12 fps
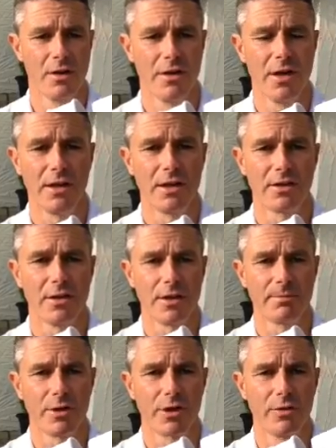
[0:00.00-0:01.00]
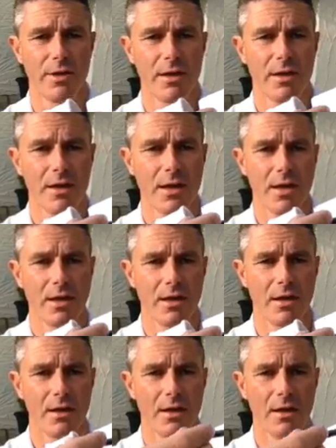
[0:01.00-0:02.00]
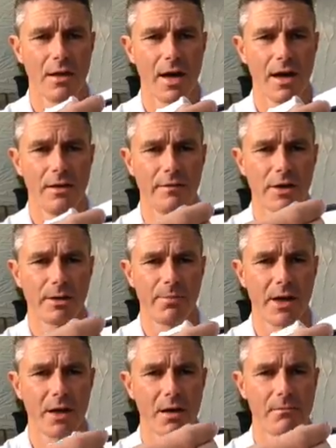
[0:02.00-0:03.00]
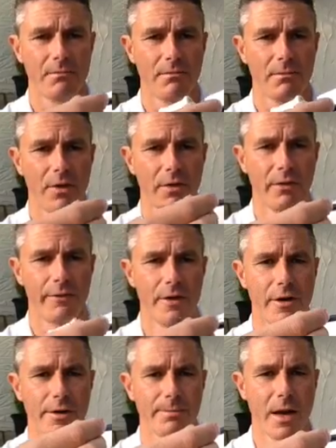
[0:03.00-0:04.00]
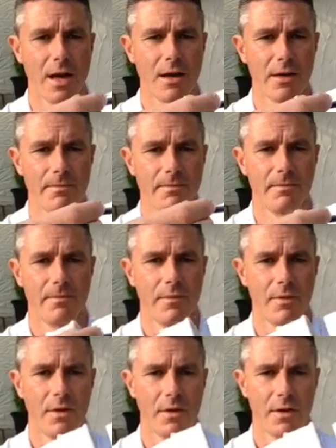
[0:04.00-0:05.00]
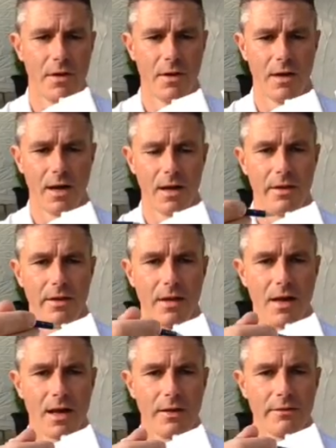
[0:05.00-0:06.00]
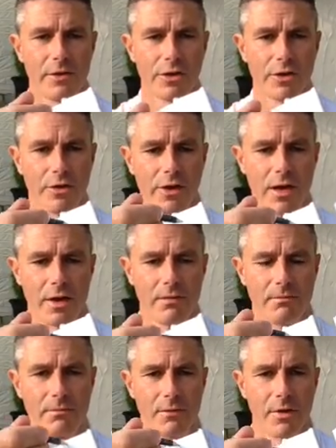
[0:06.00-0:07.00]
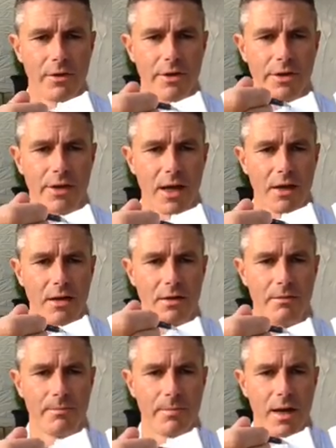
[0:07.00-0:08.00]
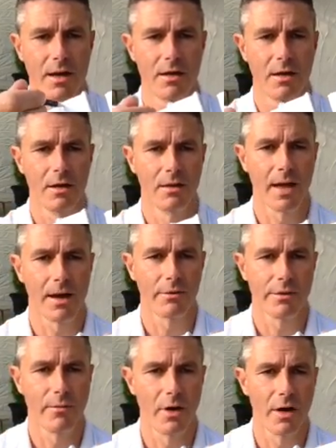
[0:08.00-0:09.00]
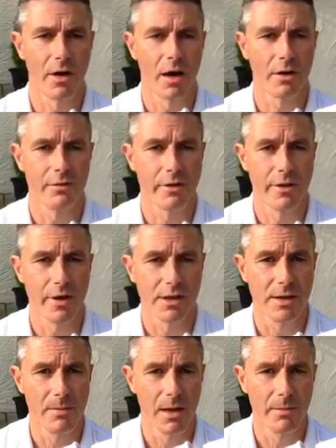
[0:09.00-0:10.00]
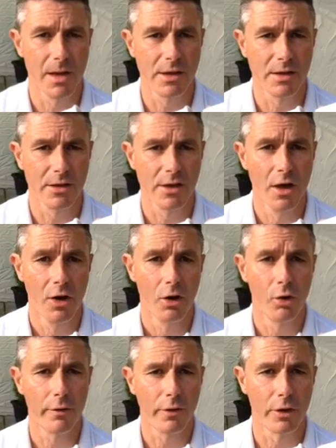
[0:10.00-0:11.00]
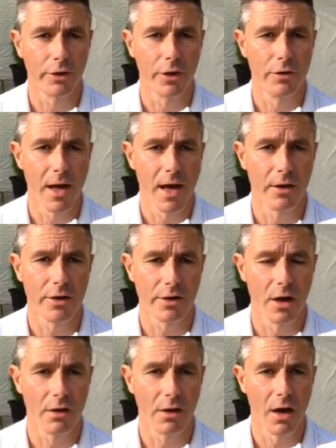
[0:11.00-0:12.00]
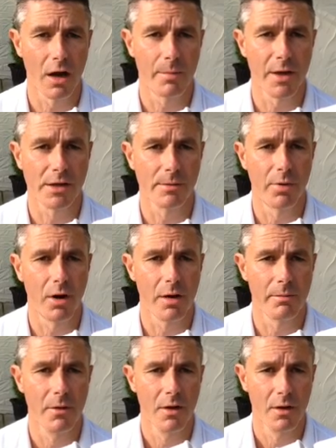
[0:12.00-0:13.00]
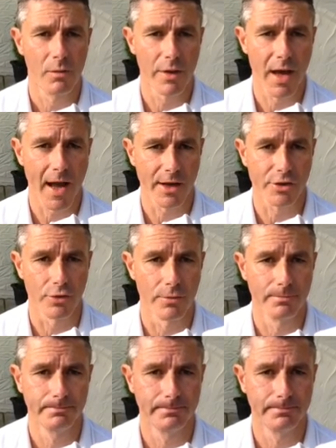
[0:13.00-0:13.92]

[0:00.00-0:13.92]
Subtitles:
the distance between the end of the spigot on the first bend and the end of the socket on the second bend. That was my 130 millimeters. All we've got to do now is go and cut a piece of pipe with a hacksaw.